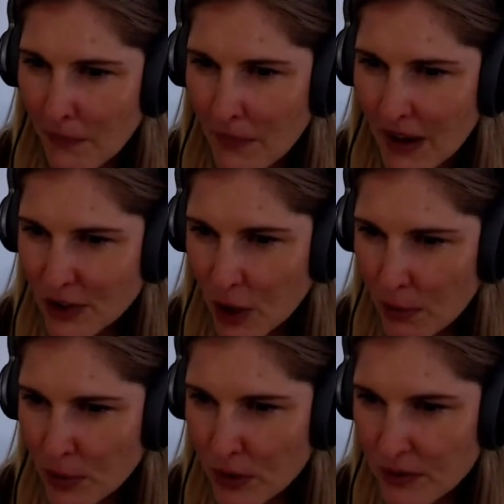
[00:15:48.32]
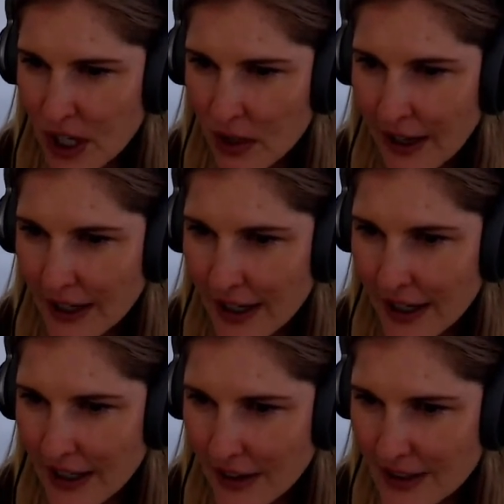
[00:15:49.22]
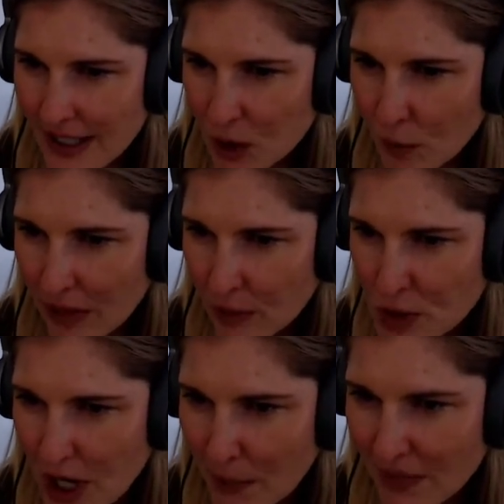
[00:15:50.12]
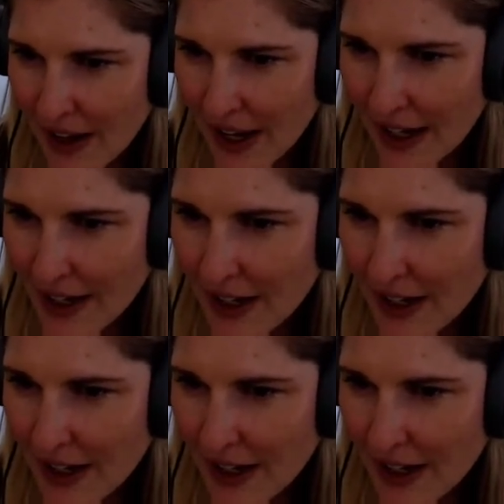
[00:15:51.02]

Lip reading: If you're approved already, it looks like you went through Shopify.